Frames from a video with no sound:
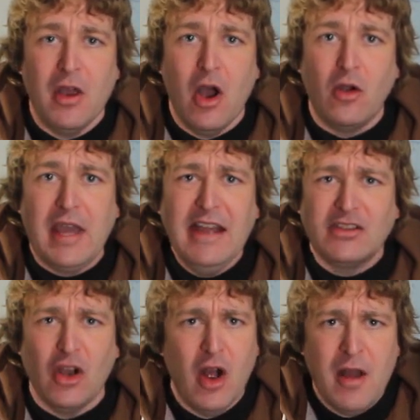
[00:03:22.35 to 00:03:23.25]
Okay,
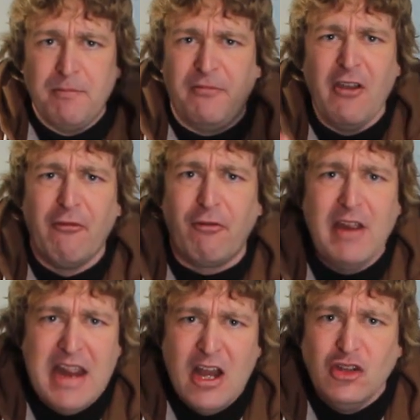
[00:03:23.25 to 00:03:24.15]
so feel
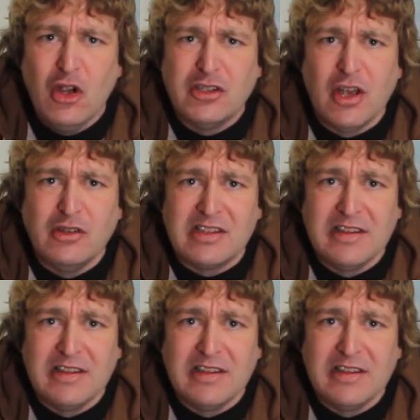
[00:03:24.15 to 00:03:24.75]
free, use those